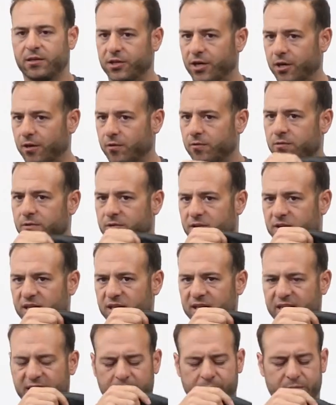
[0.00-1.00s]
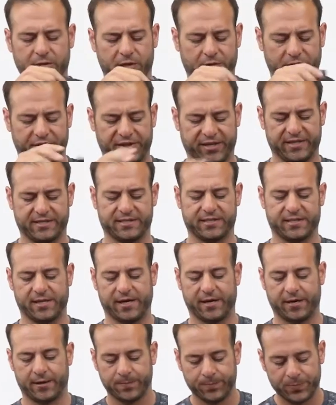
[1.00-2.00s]
you know, you can keep little things in
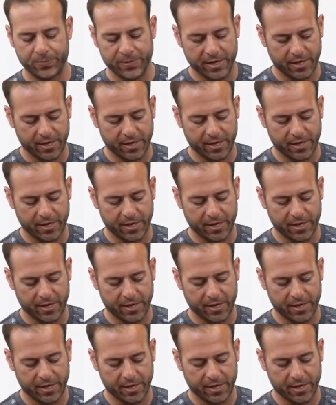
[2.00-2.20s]
there.